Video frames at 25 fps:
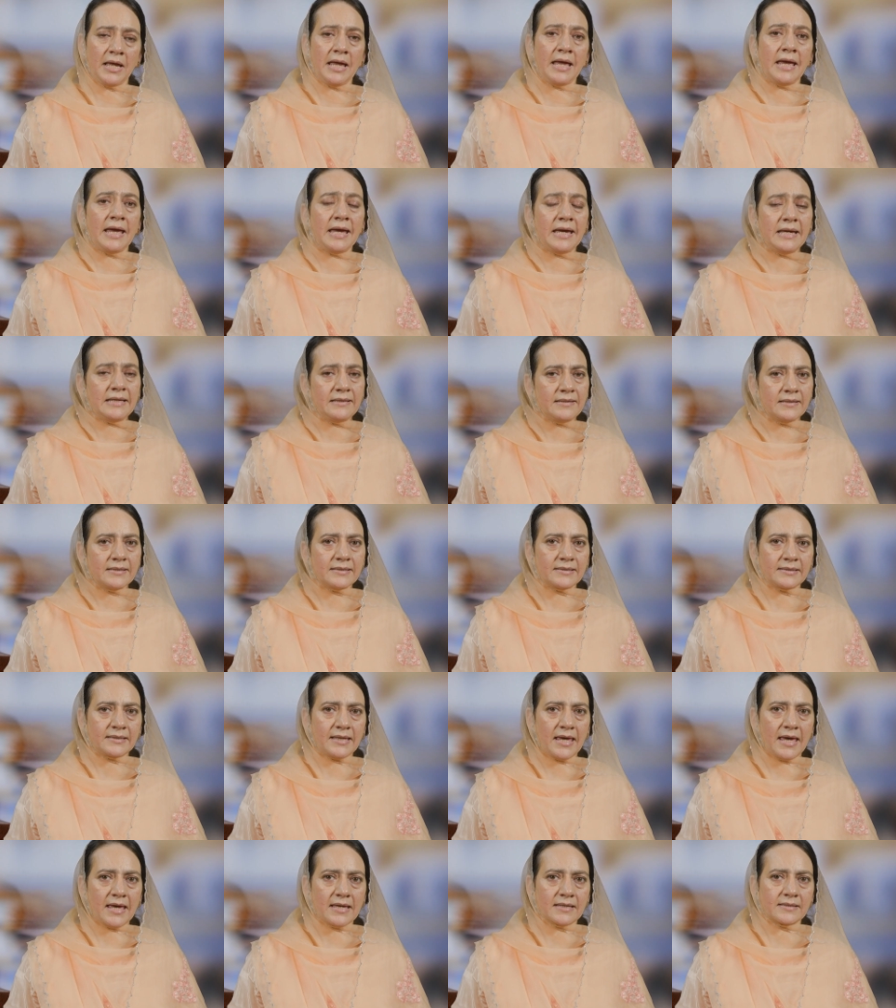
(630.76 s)
In this
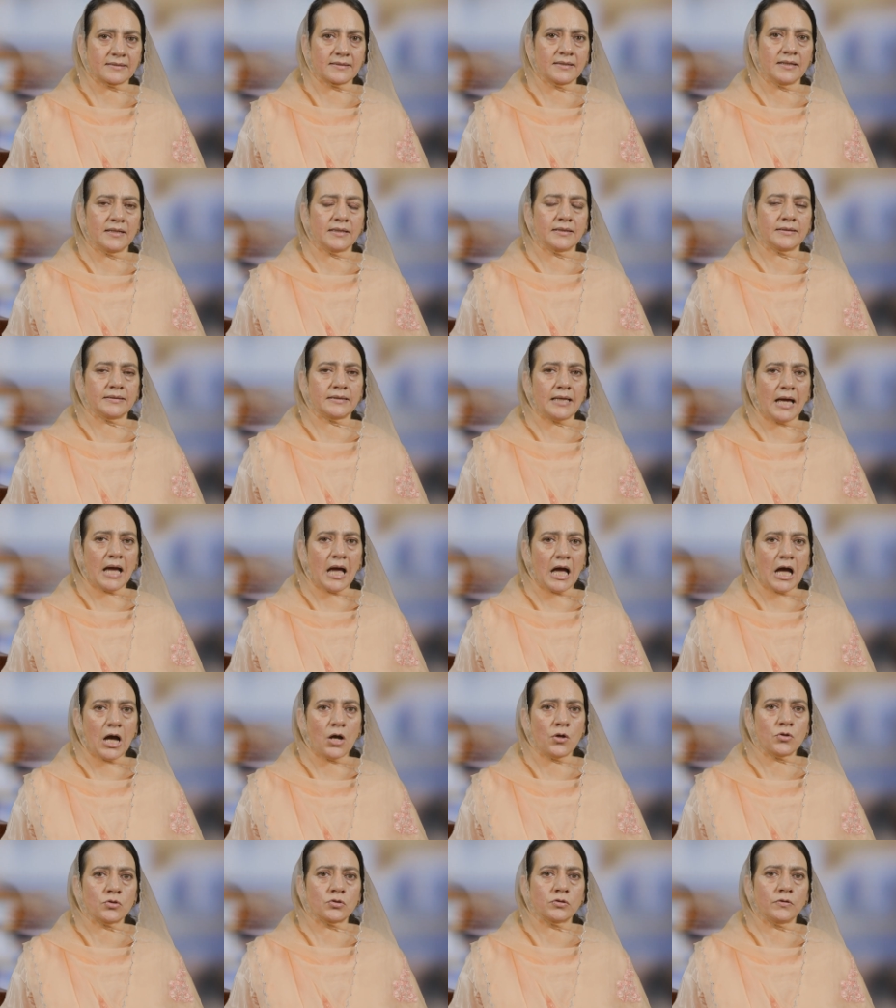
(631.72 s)
case, the
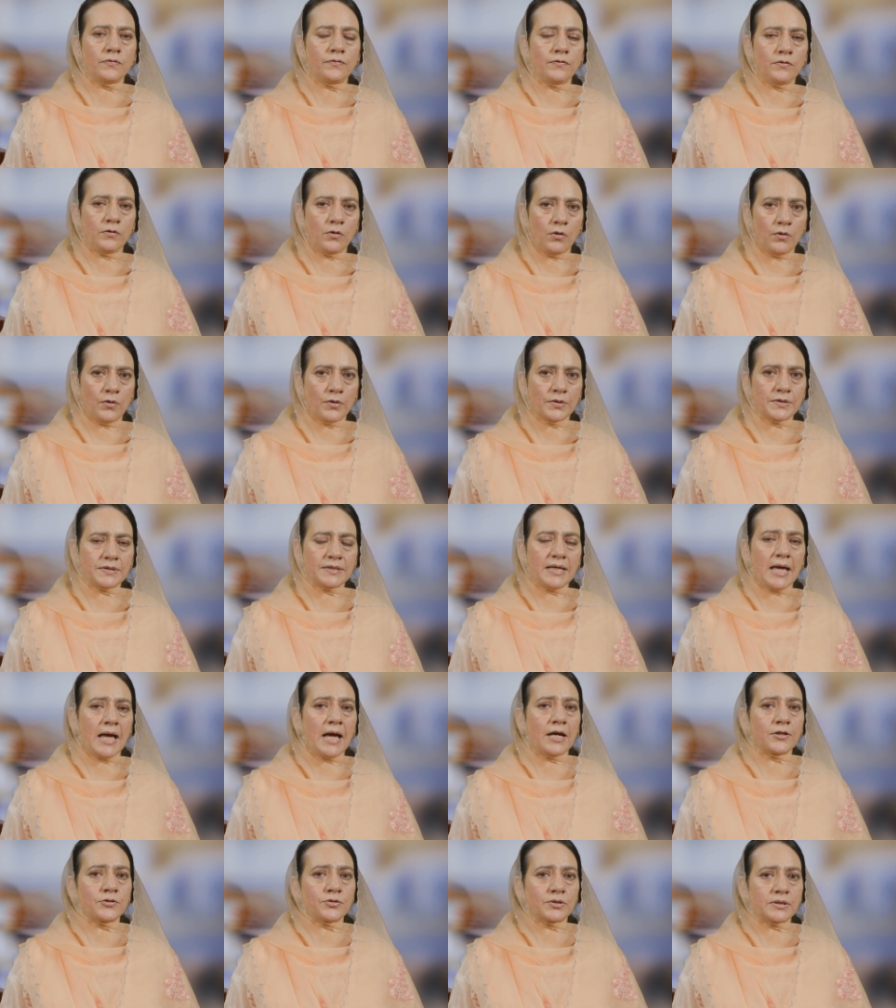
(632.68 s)
House of Lords had
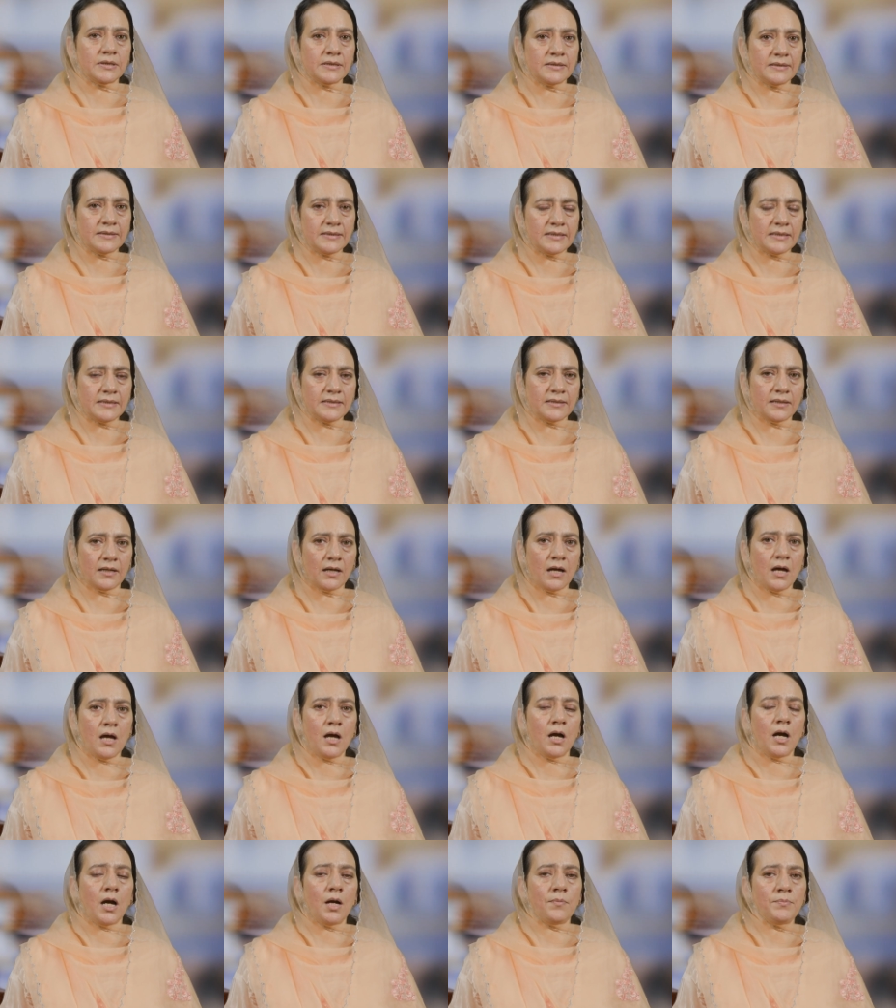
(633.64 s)
to consider
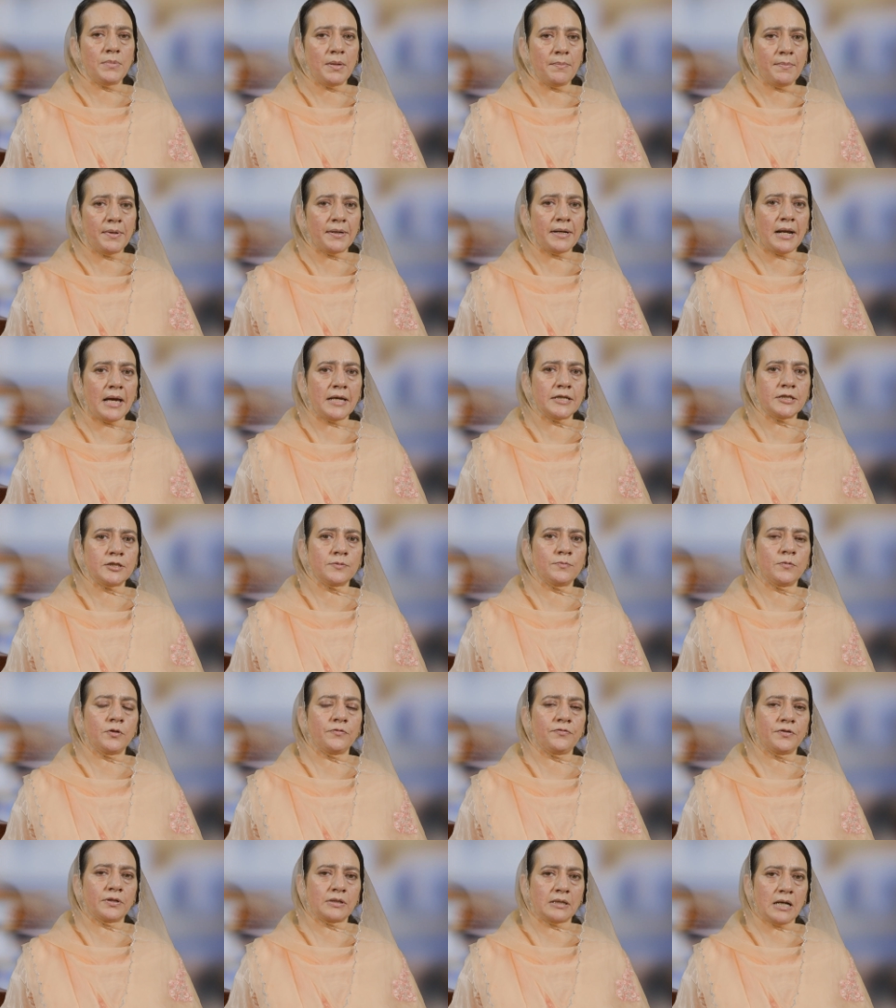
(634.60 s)
a memorandum of a
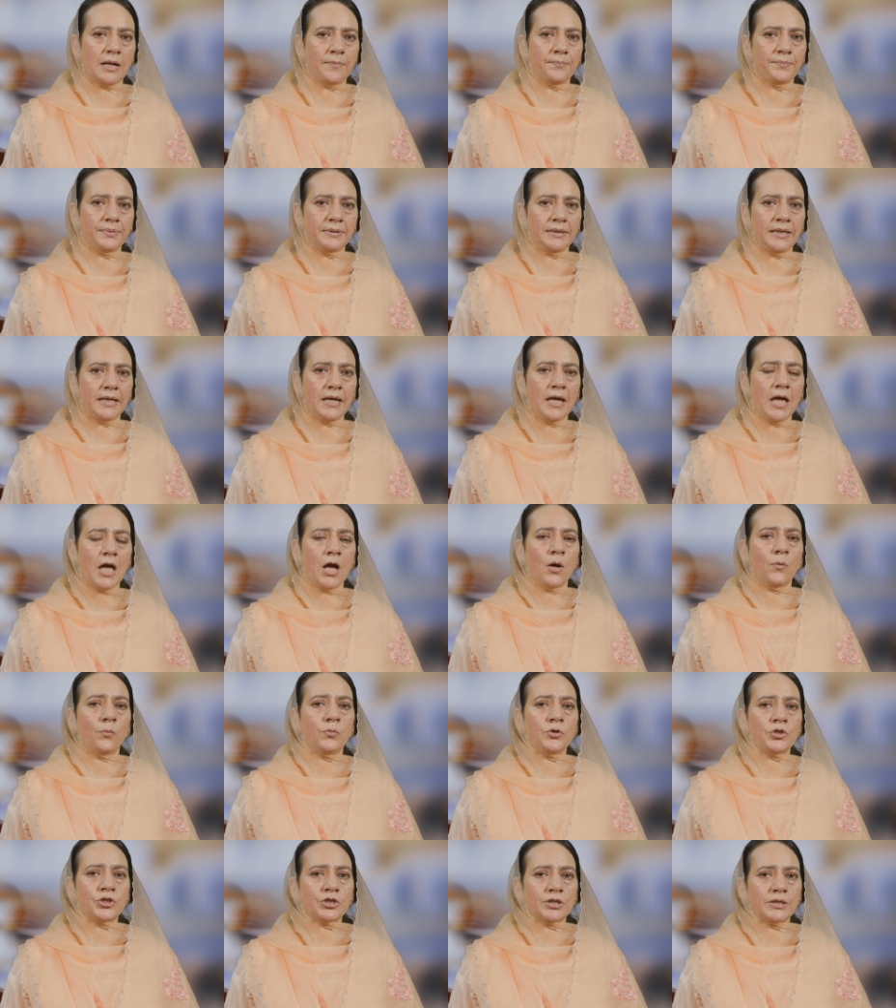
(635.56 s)
company
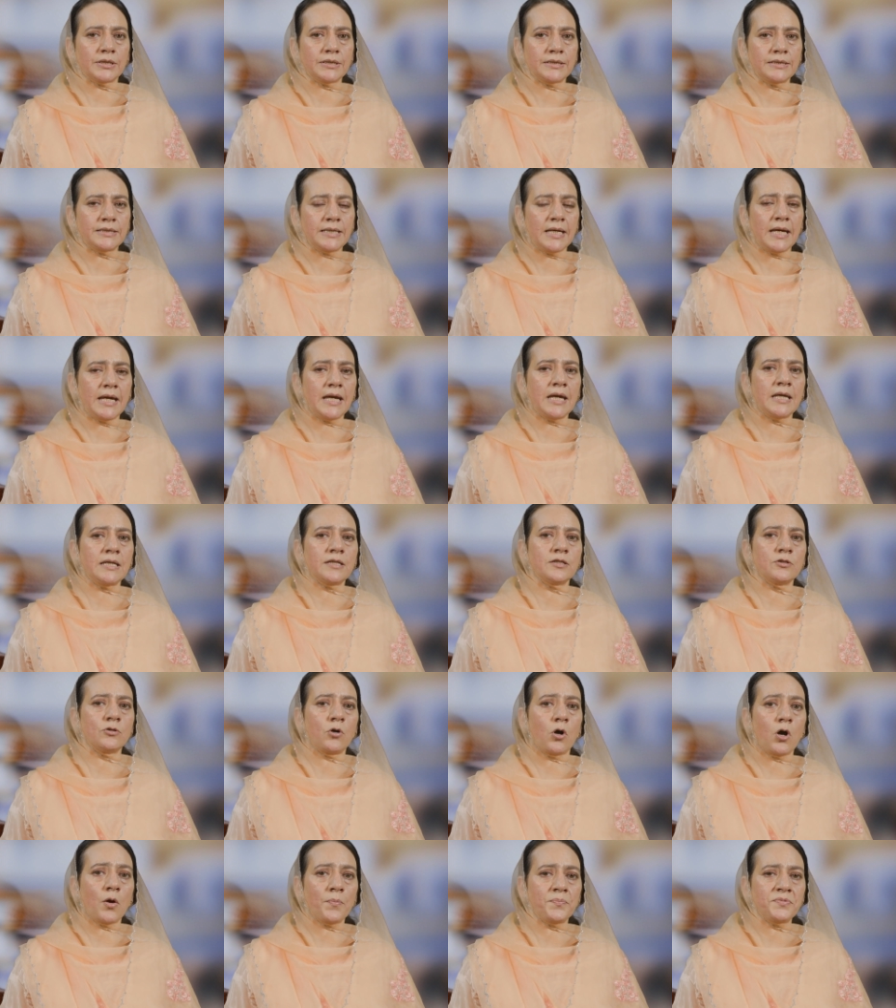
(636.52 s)
which contained an
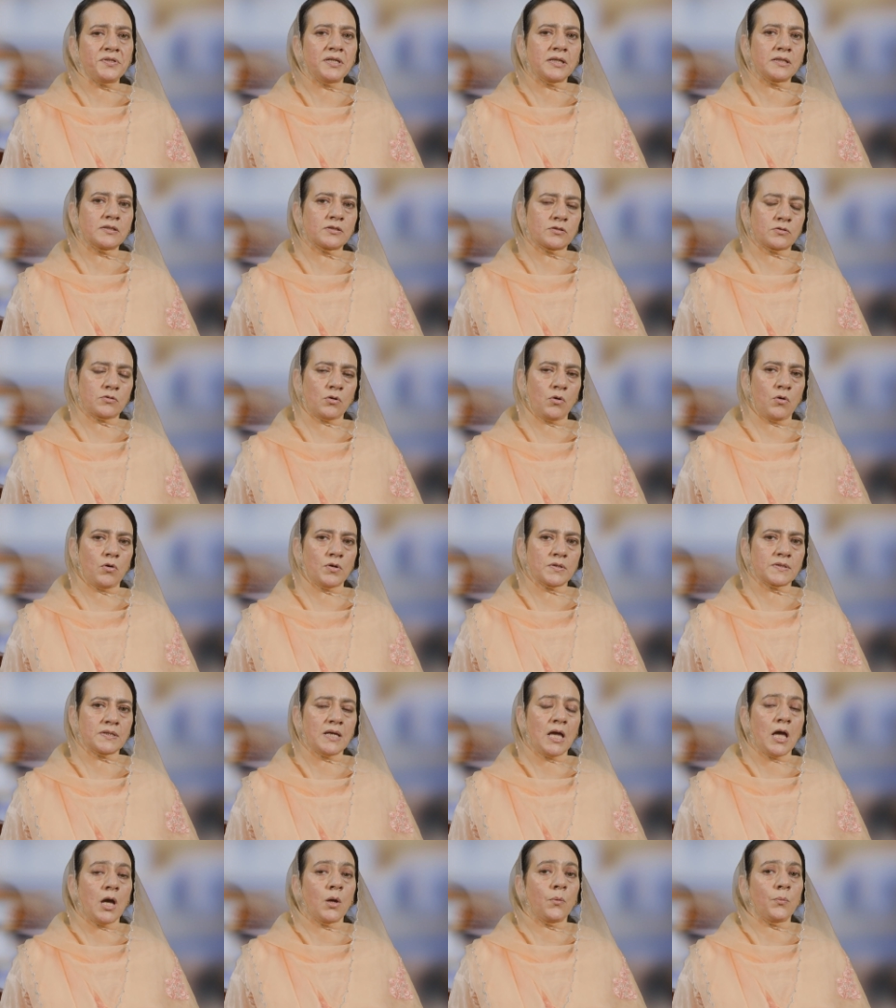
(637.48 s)
objects clause
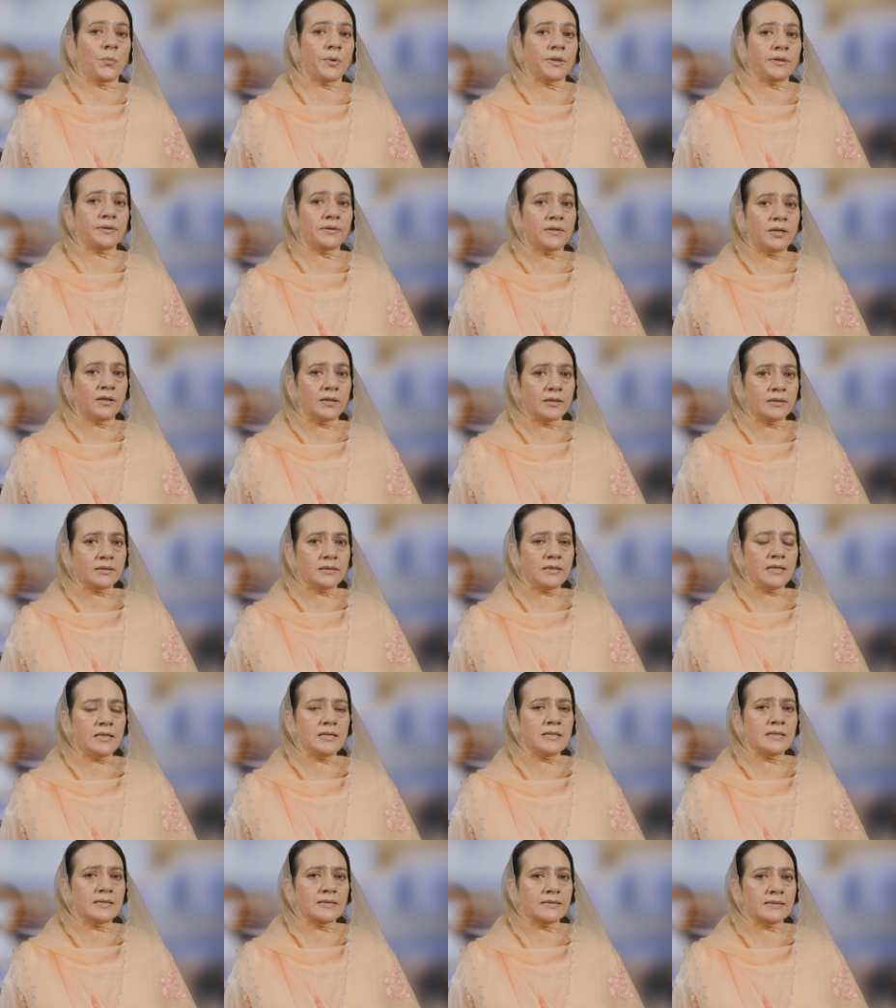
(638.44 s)
with 30
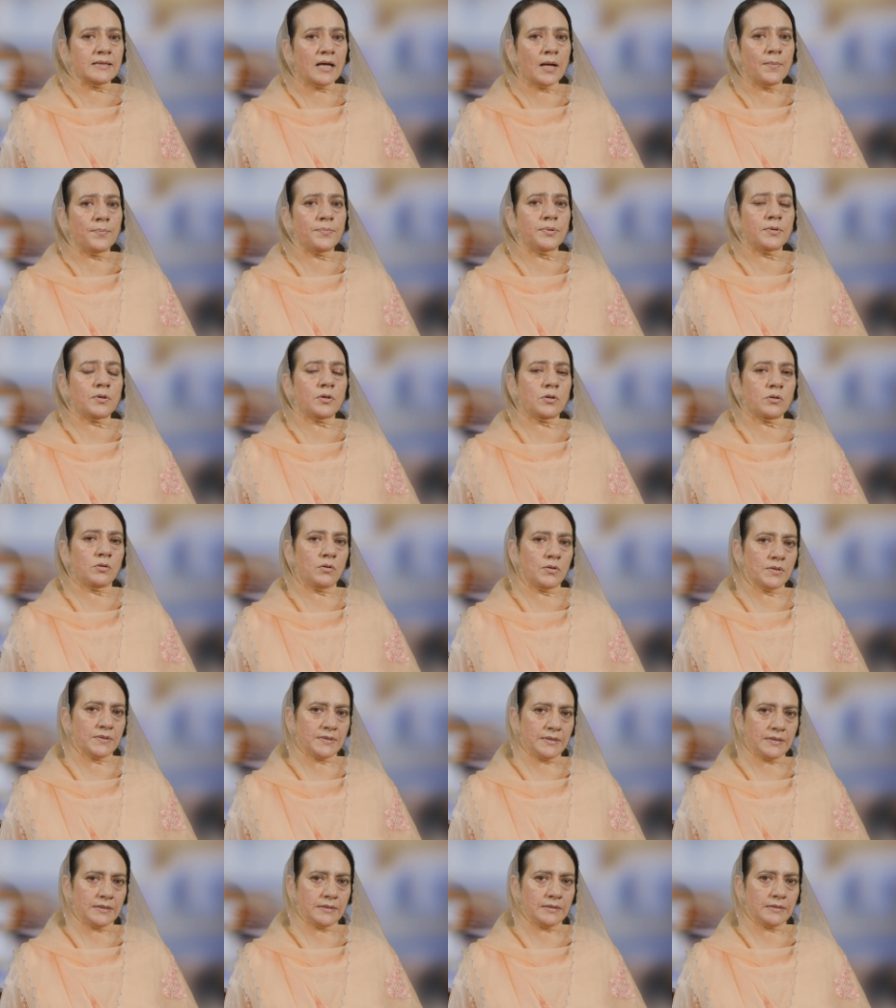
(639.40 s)

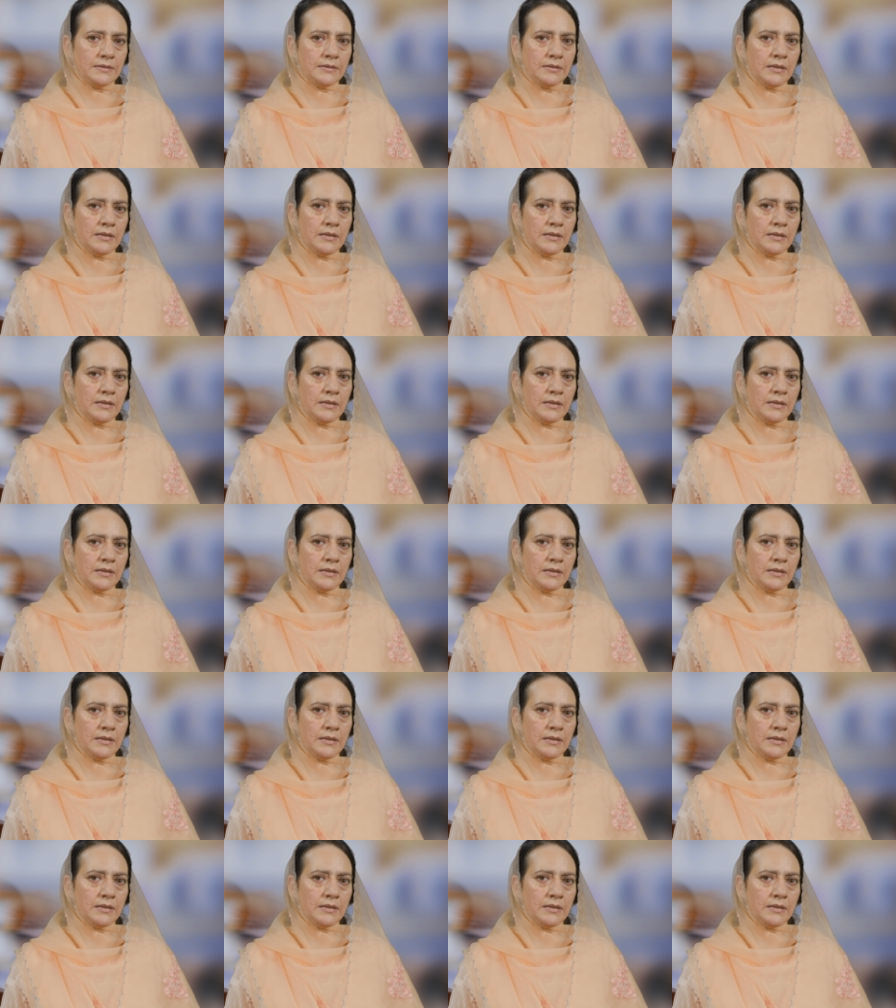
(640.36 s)
sub-clauses.